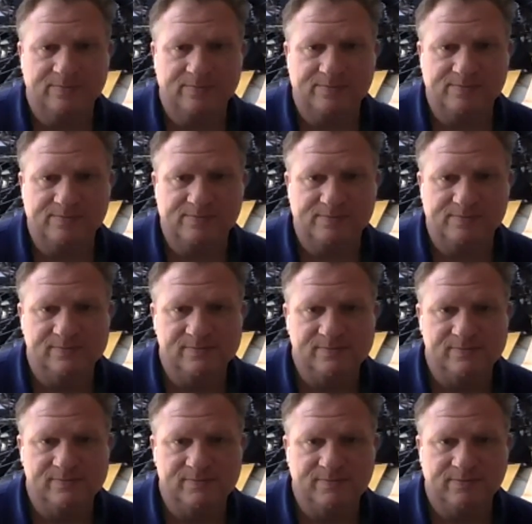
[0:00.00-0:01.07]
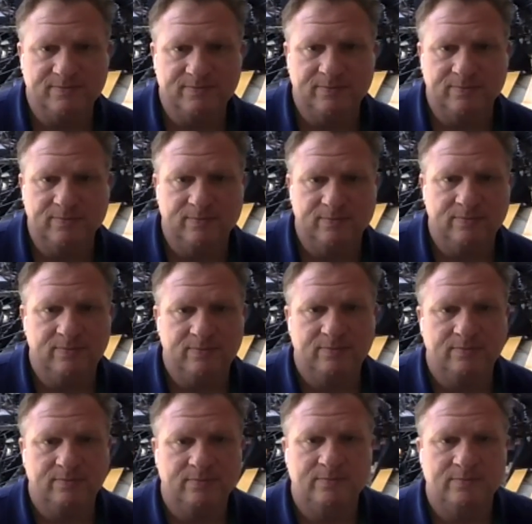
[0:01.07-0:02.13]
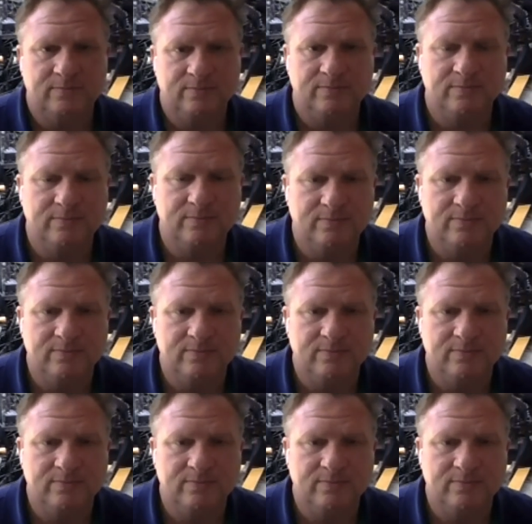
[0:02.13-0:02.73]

[no speech]